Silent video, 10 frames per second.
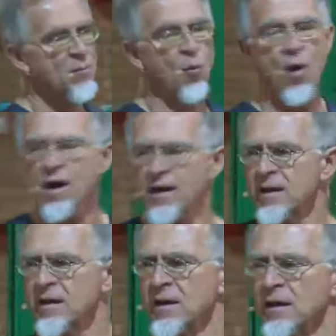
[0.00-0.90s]
Why?
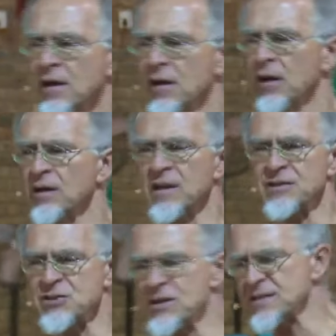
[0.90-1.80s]
Does
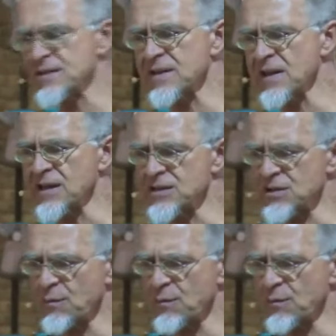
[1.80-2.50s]
Jesus think he's so